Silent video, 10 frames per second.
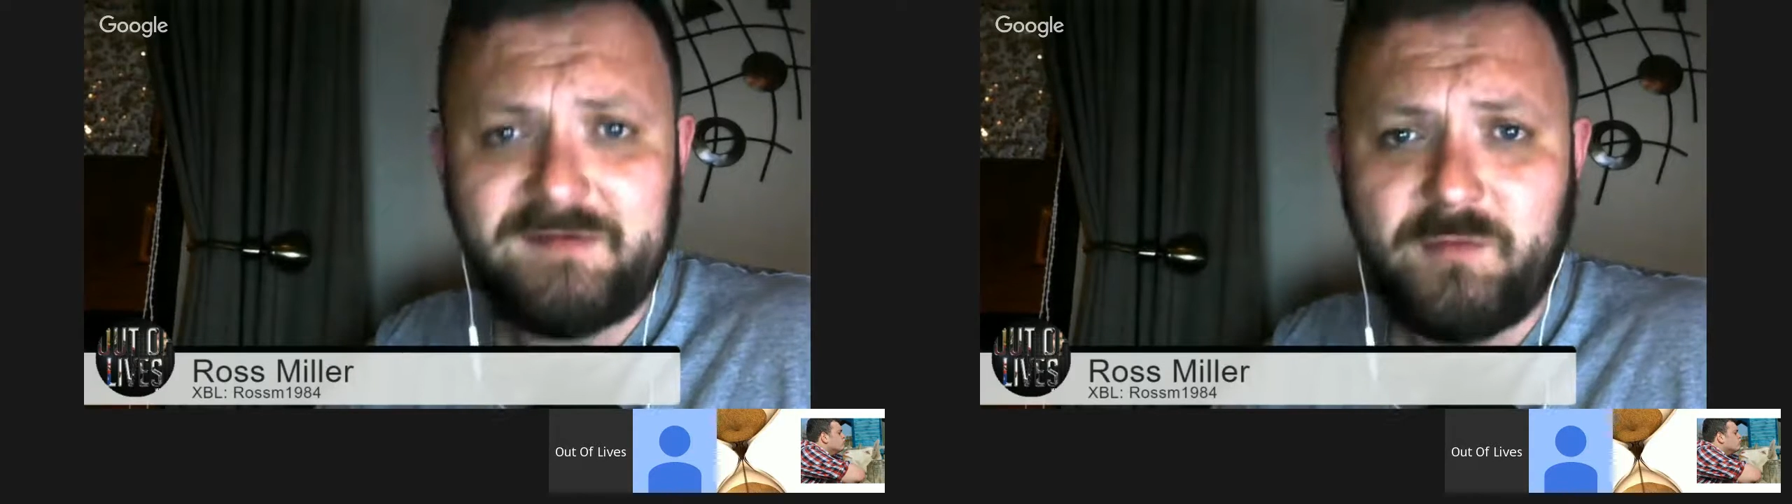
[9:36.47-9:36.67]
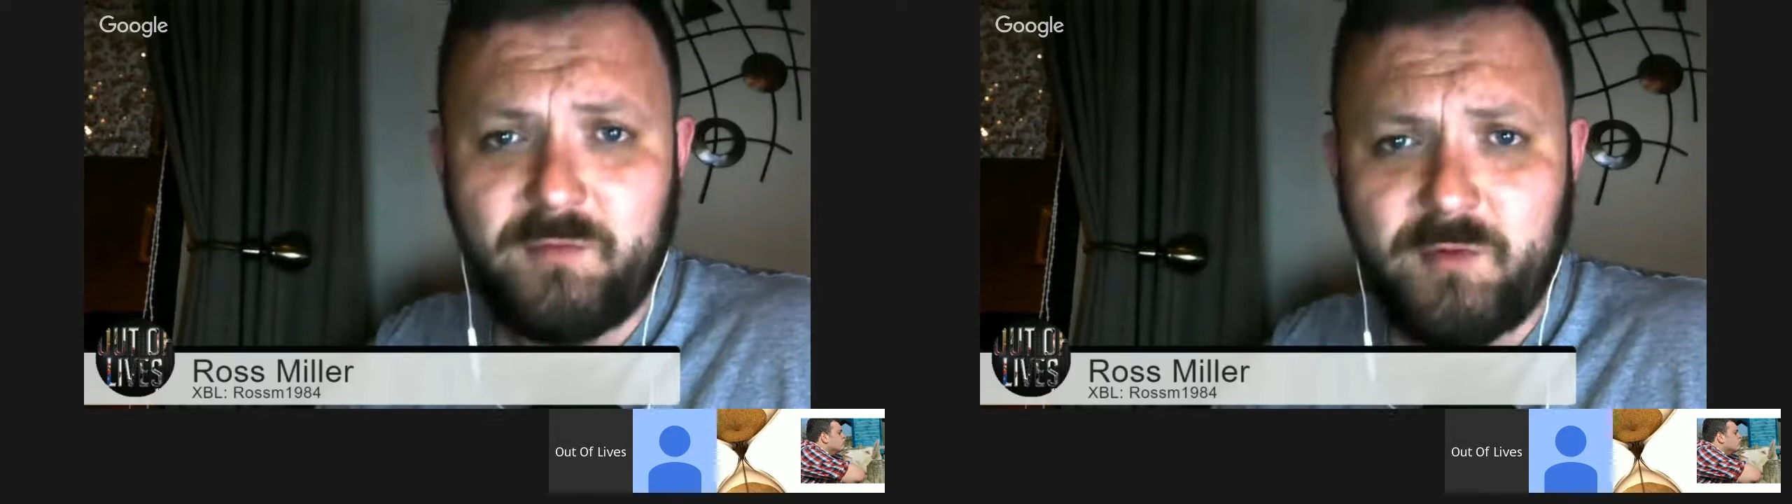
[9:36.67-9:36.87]

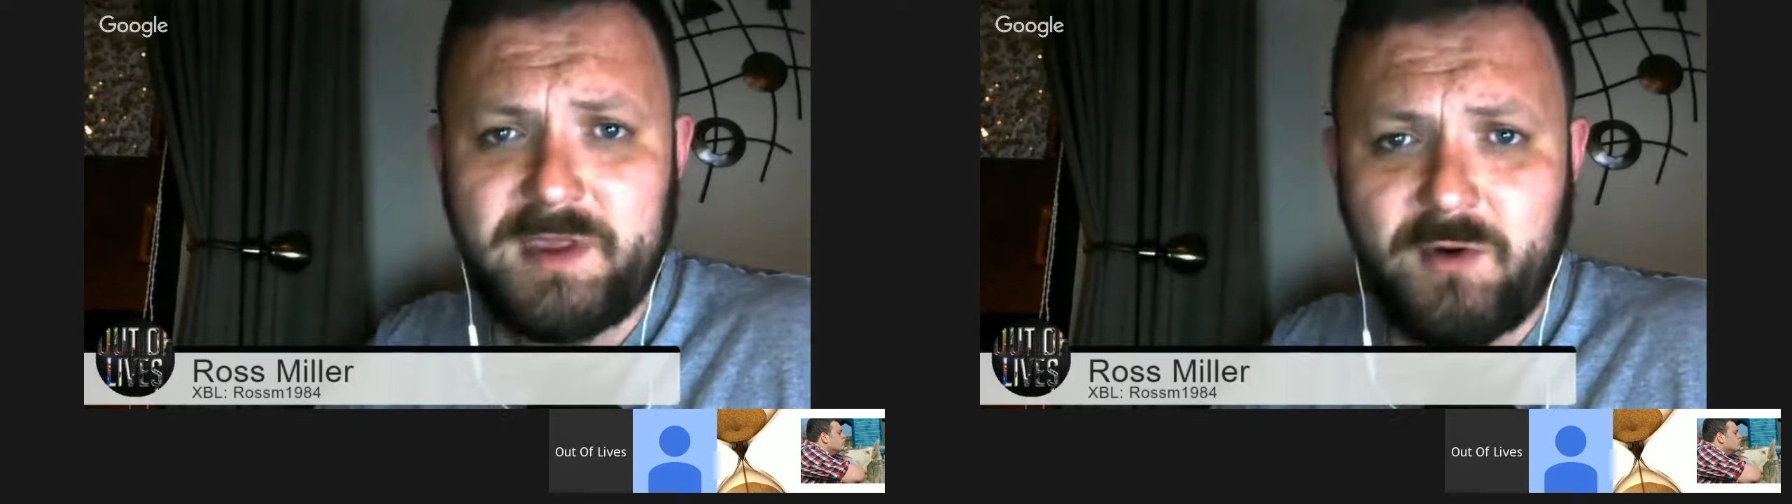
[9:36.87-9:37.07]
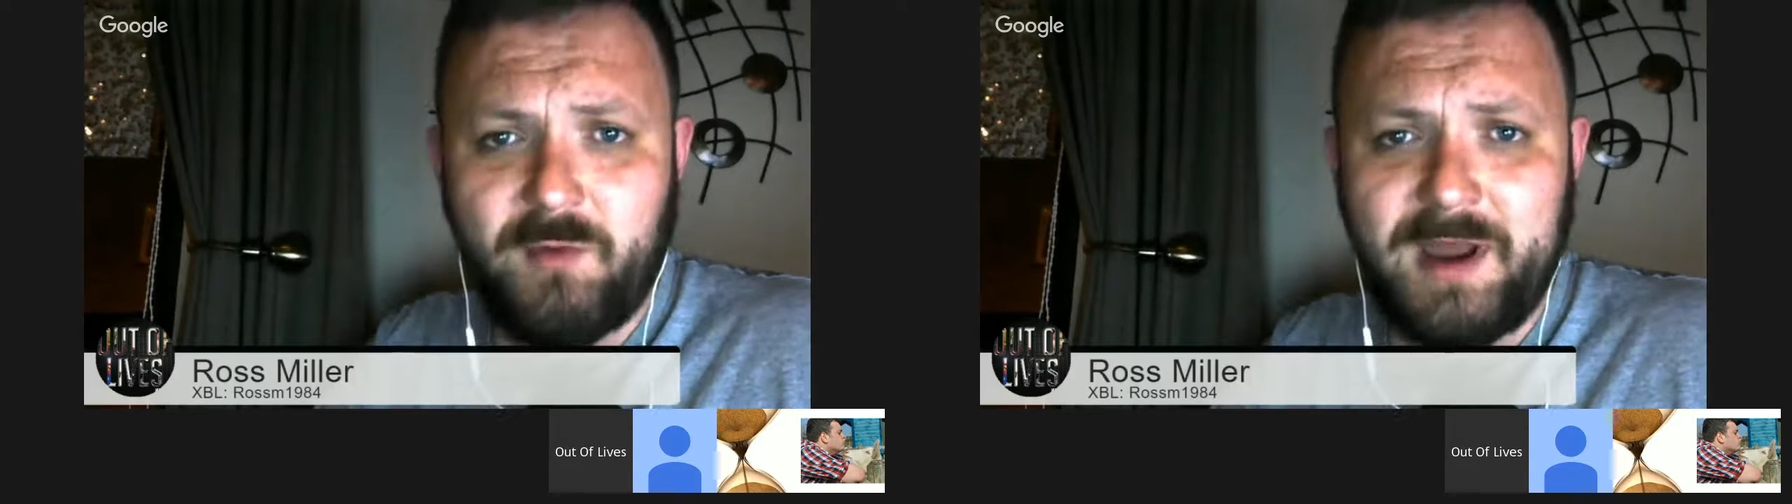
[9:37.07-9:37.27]
where we
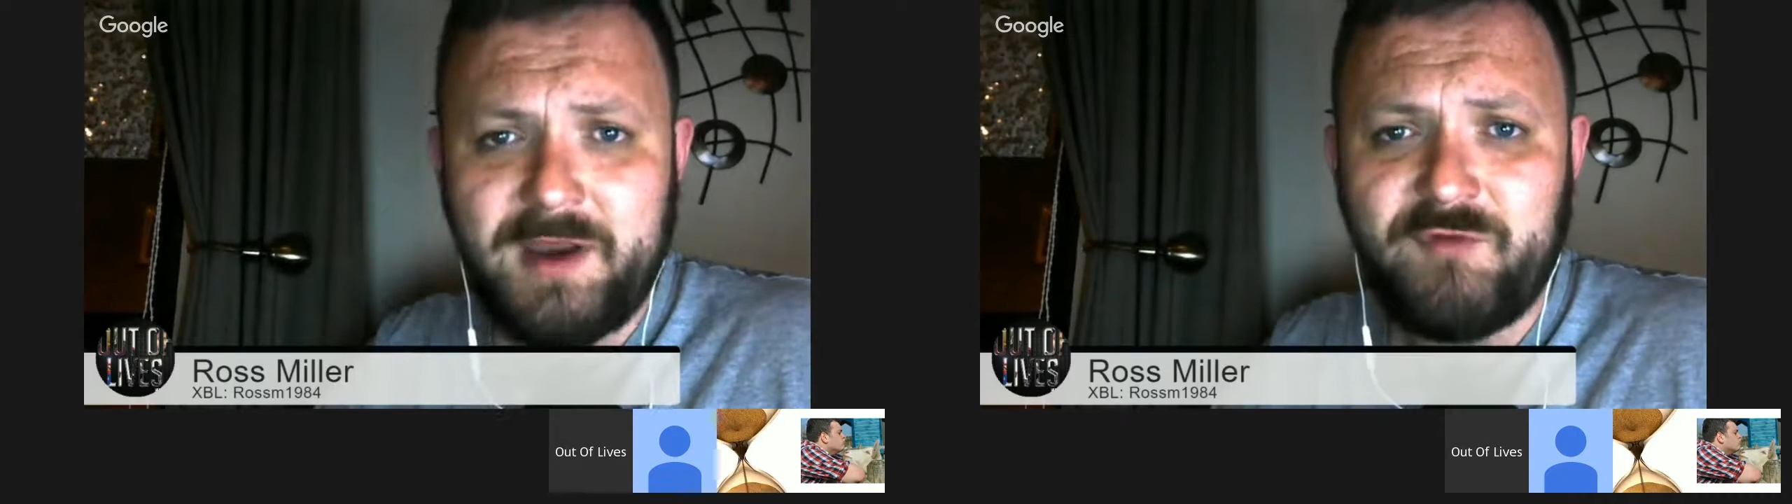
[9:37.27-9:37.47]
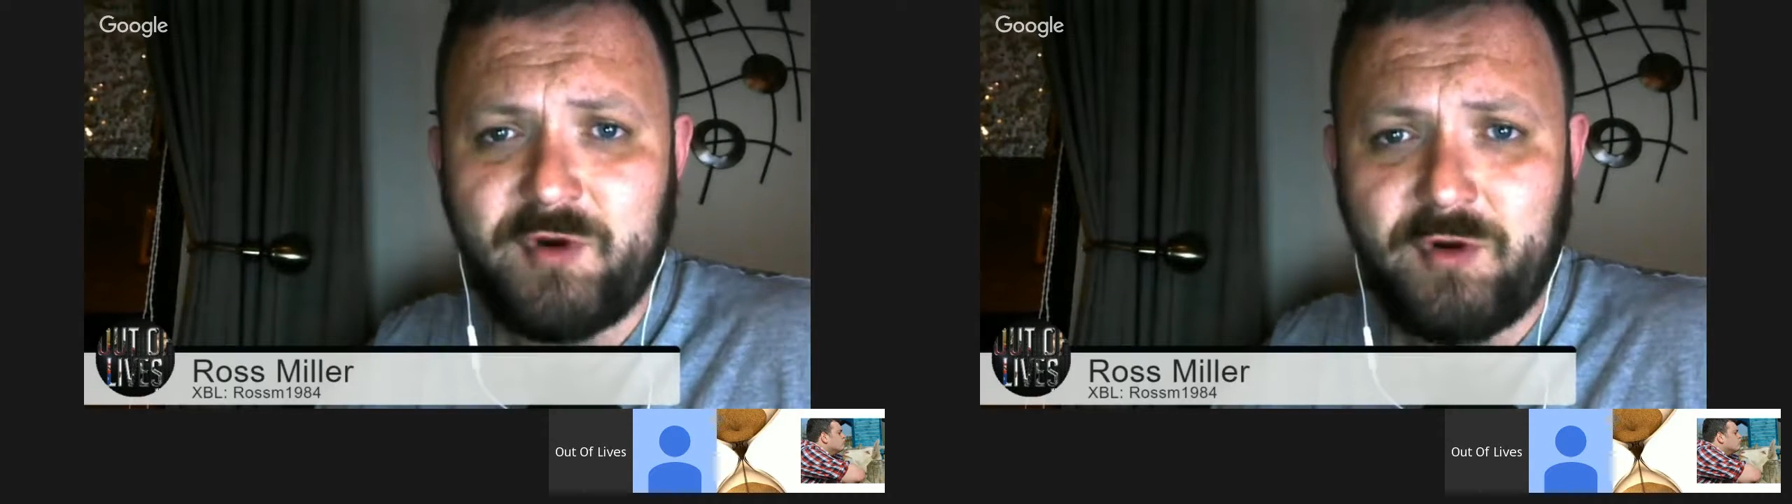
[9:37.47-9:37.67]
go in and
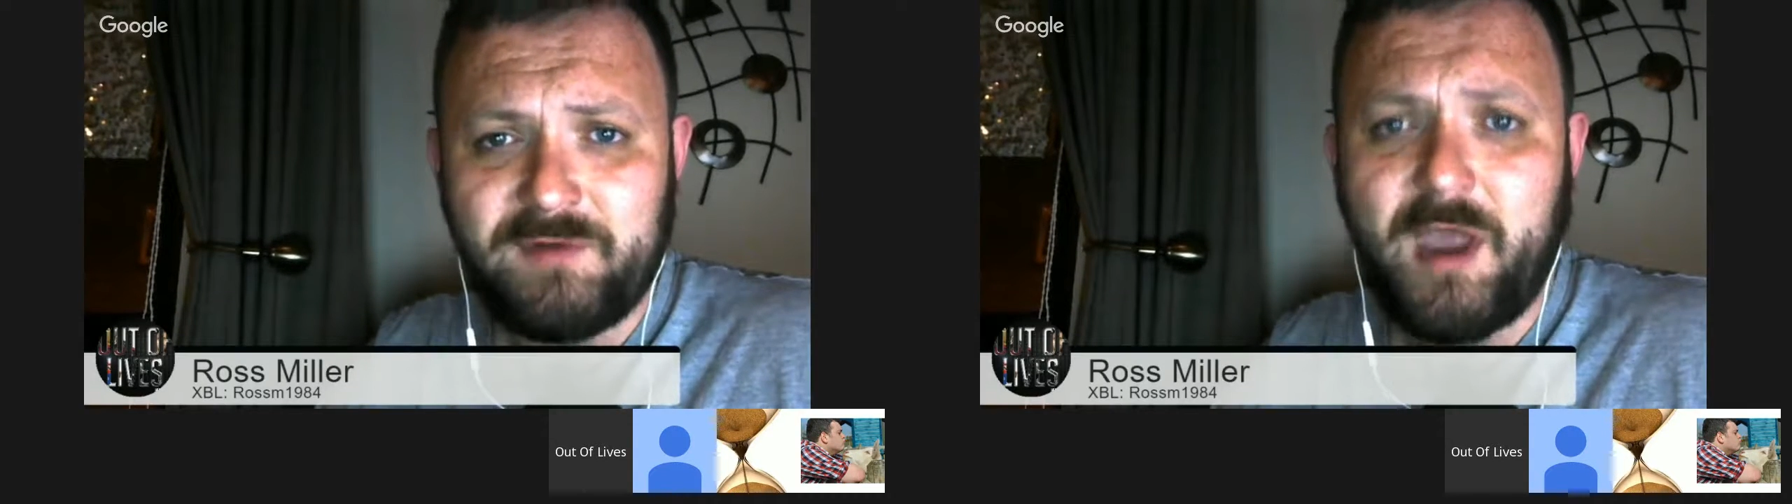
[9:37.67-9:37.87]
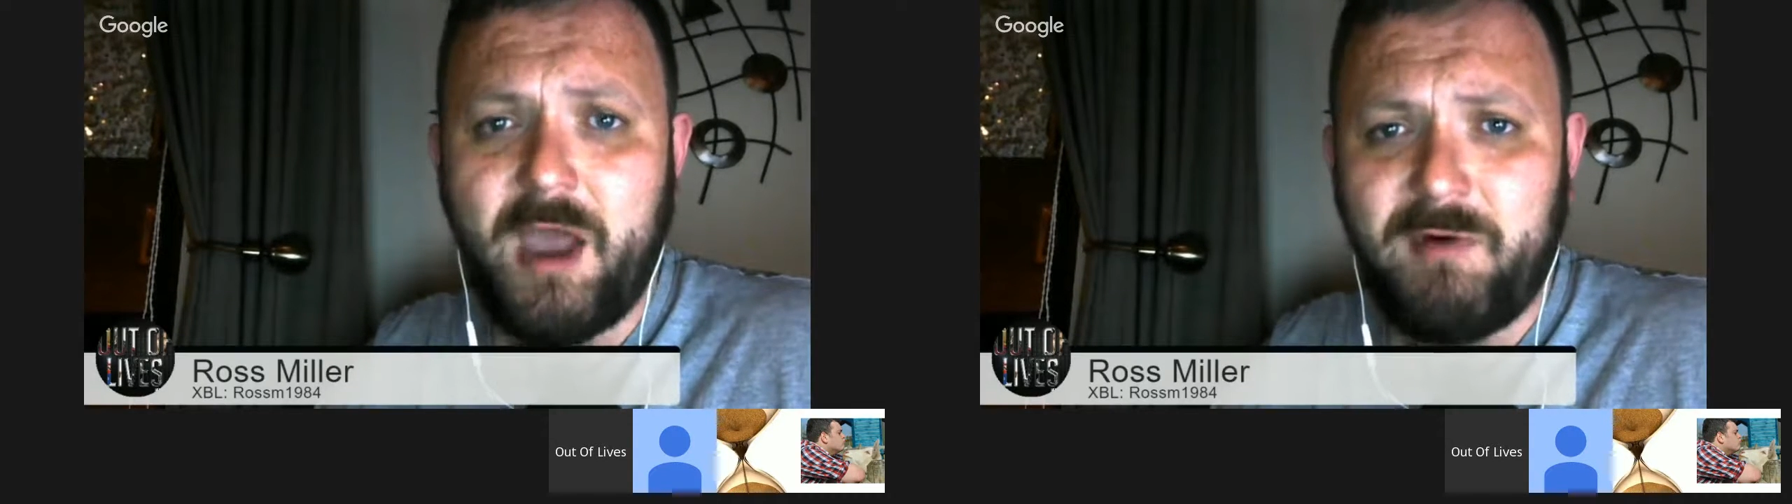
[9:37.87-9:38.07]
record
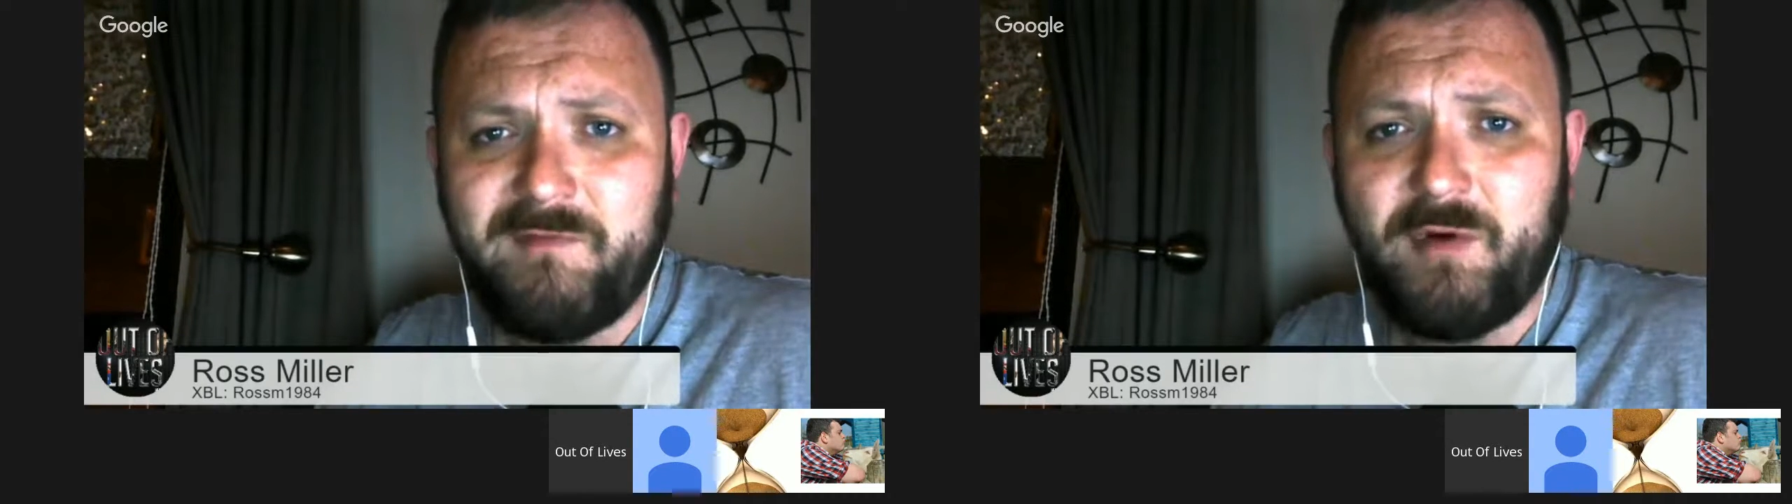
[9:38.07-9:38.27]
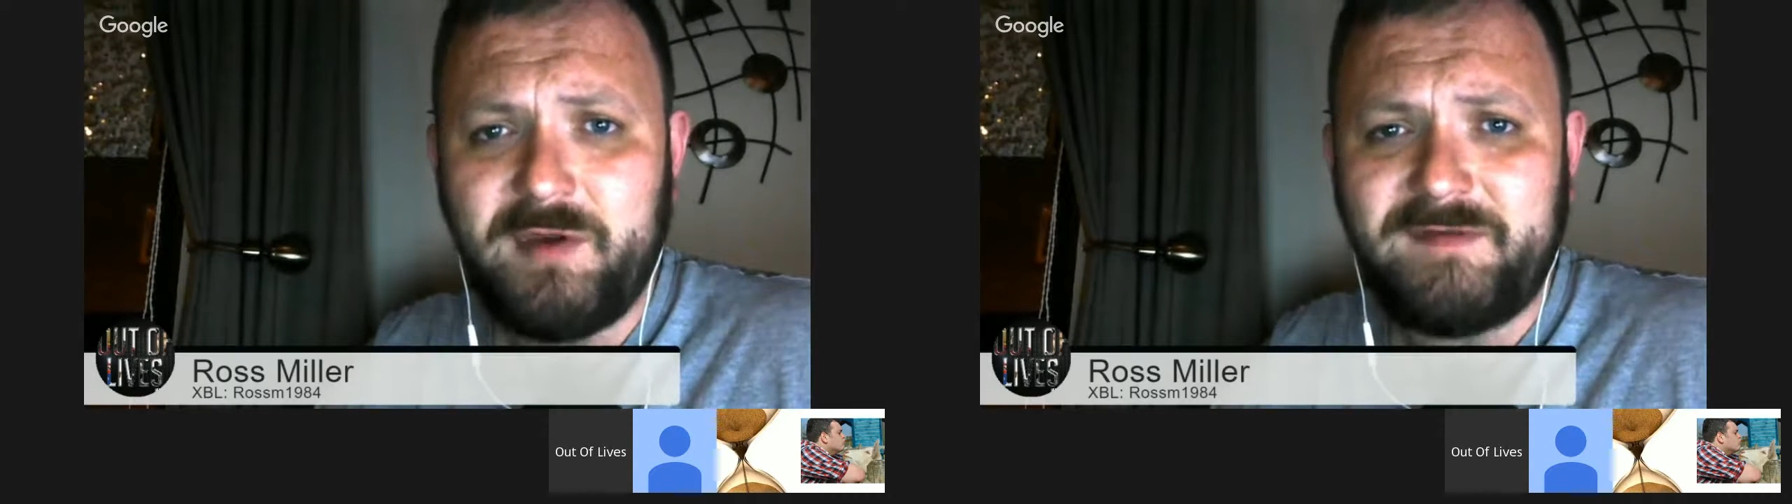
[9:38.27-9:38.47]
our
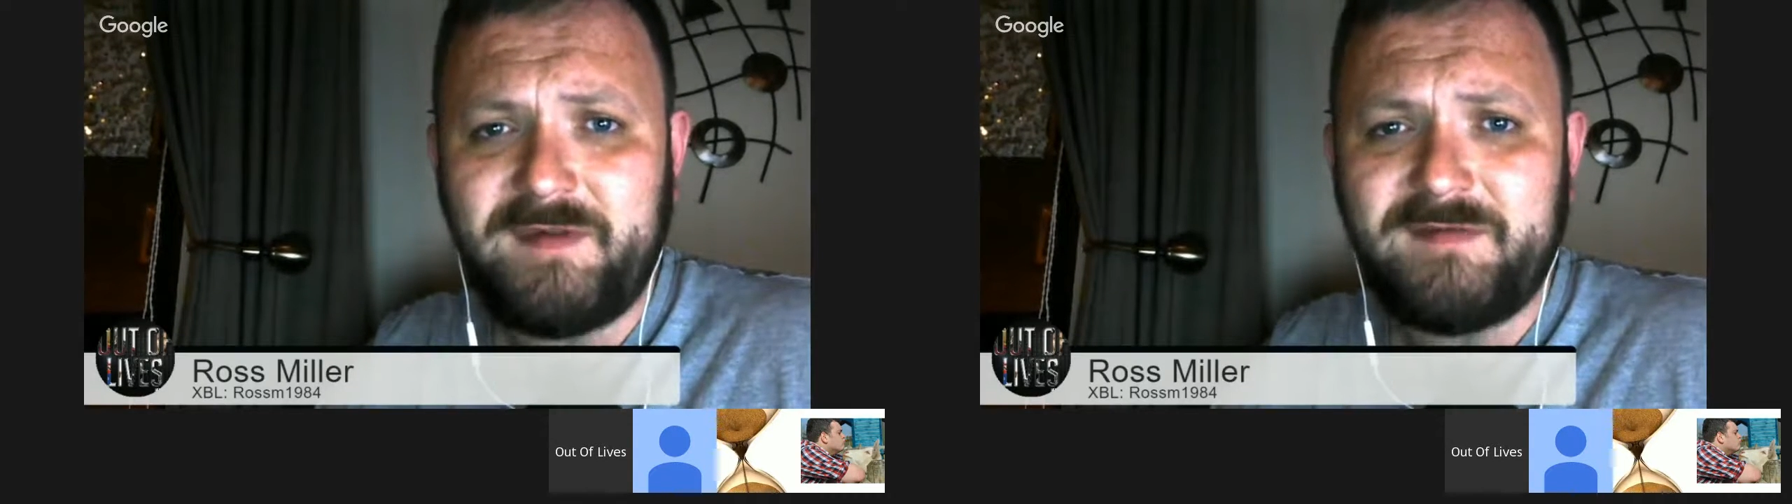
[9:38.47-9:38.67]
voices to be